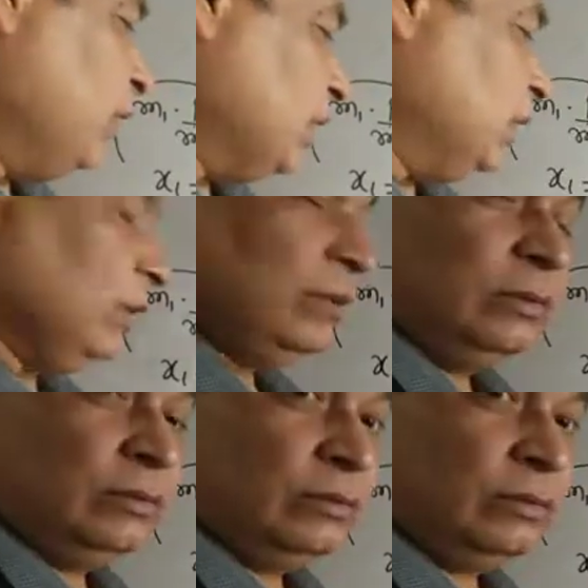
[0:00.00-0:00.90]
work done,
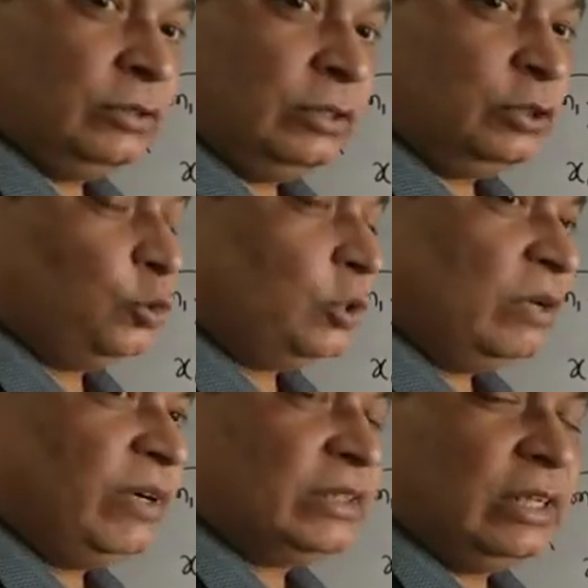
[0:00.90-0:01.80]
in
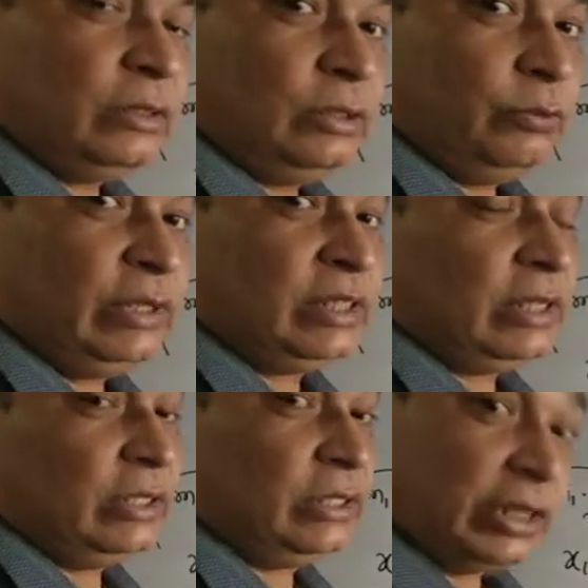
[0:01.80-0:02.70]
total work done you will
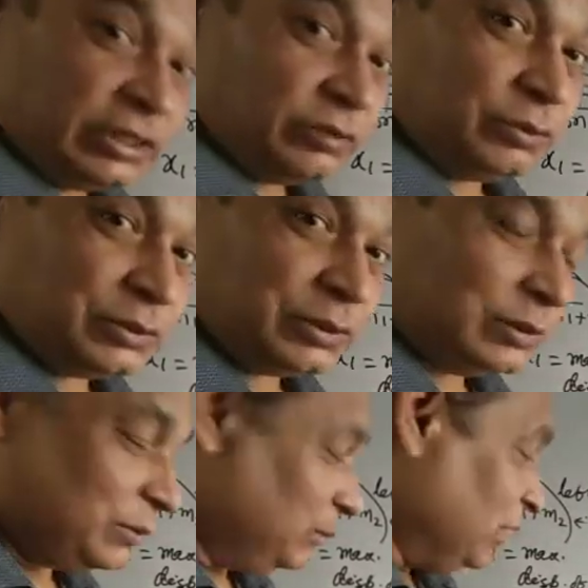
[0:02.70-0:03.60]
take internal force
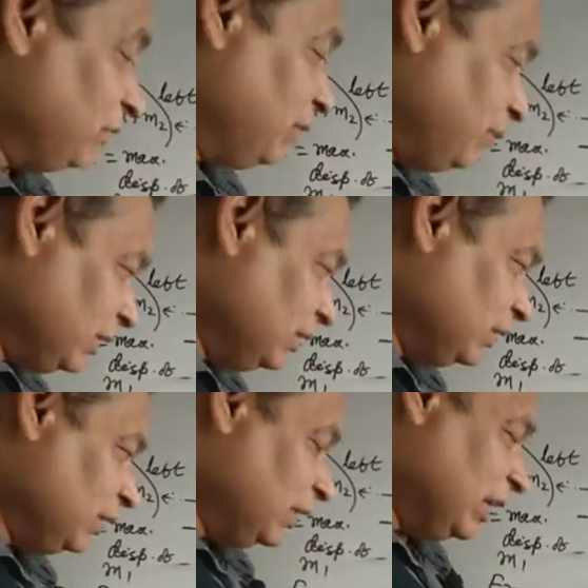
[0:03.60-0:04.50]
also, that will be
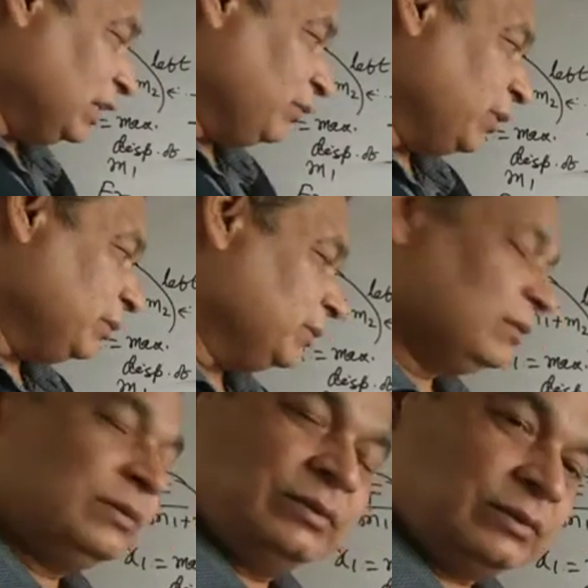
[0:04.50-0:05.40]
negative of
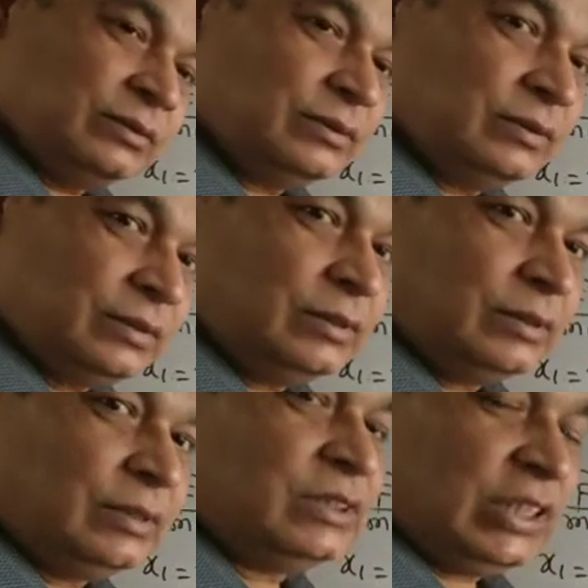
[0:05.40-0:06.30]

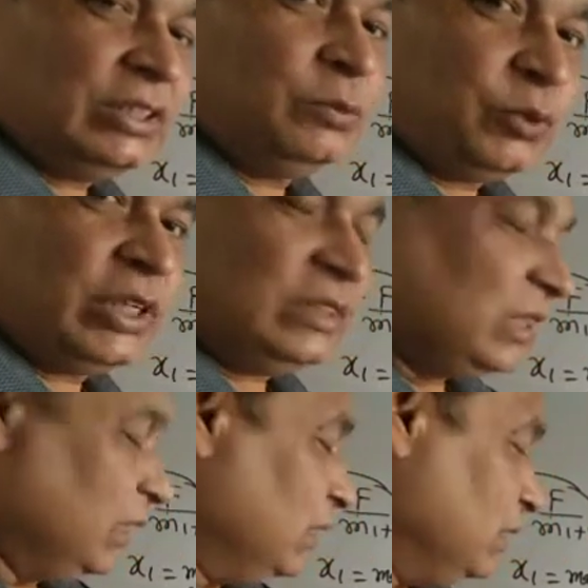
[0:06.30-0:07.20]
change in
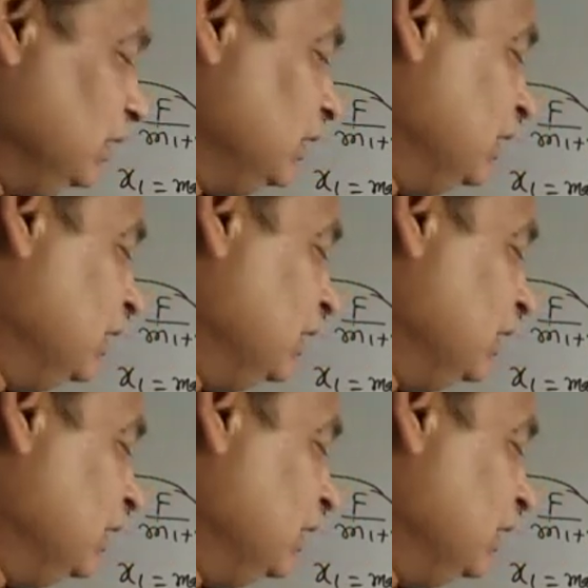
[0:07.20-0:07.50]
potential energy